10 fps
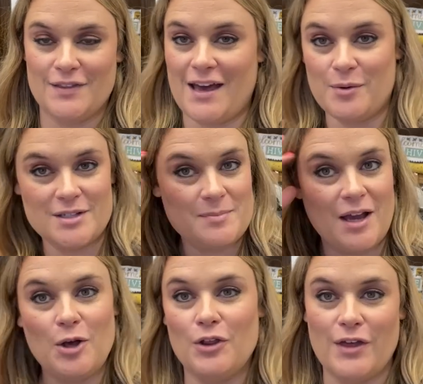that was my
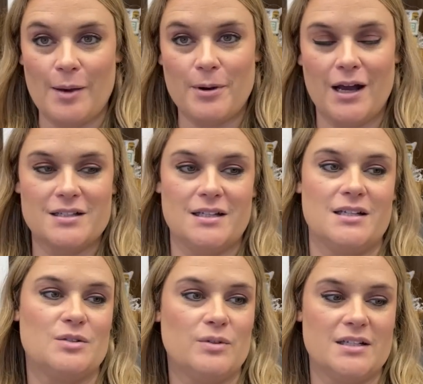whole thought
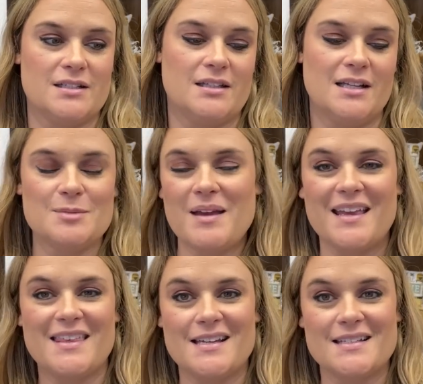process, was let's
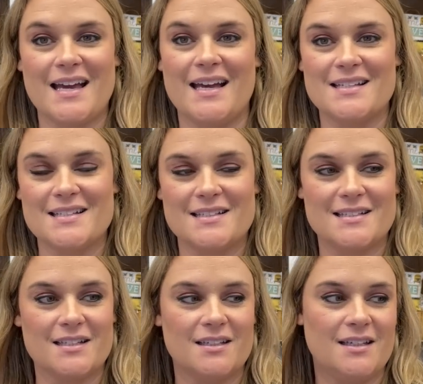make this as